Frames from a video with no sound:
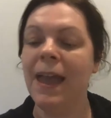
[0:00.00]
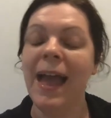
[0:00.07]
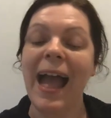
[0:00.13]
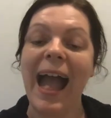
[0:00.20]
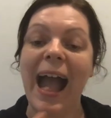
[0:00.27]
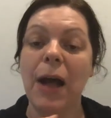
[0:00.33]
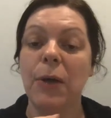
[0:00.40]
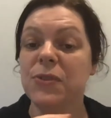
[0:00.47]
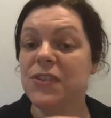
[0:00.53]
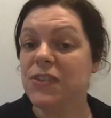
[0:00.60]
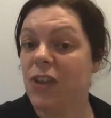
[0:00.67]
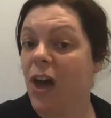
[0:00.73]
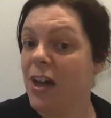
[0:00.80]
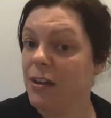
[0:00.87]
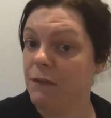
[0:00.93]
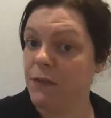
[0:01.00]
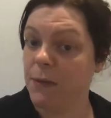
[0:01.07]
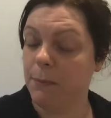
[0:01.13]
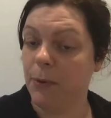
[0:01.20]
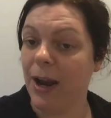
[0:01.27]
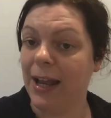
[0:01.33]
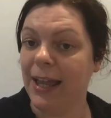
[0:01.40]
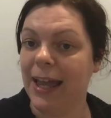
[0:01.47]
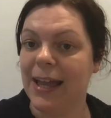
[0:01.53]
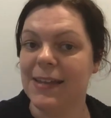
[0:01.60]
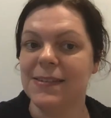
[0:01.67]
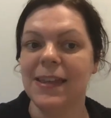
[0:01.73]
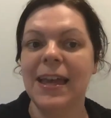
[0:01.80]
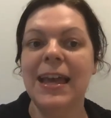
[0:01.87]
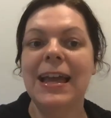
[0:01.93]
outside of the
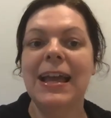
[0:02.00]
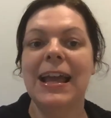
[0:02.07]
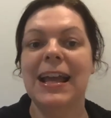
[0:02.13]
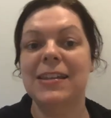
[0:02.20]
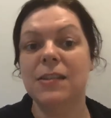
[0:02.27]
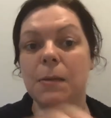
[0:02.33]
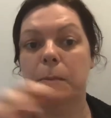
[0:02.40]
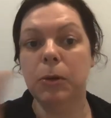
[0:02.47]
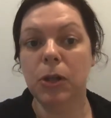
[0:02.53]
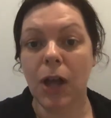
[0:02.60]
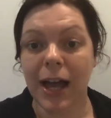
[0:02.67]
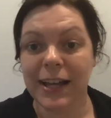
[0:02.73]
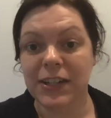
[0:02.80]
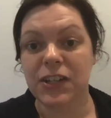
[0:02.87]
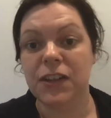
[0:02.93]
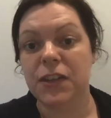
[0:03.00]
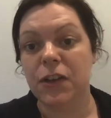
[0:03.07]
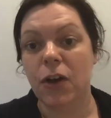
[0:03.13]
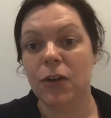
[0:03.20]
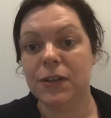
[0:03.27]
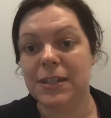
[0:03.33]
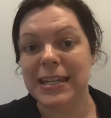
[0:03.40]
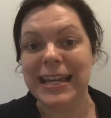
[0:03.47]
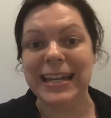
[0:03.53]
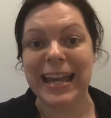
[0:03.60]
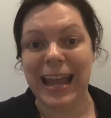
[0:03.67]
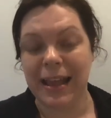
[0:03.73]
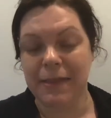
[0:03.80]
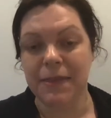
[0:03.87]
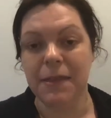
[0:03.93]
brackets is applied to the content
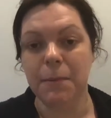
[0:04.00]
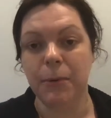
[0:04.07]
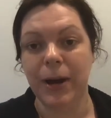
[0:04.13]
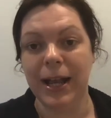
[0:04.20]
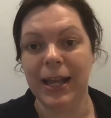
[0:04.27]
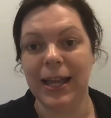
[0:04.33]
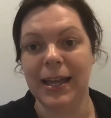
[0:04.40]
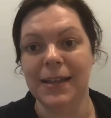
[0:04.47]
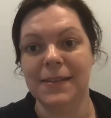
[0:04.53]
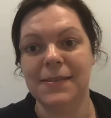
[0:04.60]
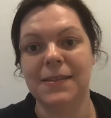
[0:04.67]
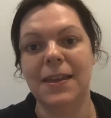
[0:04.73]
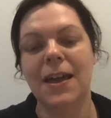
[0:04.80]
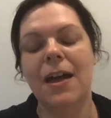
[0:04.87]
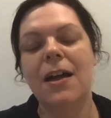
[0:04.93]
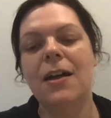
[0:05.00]
in the brackets.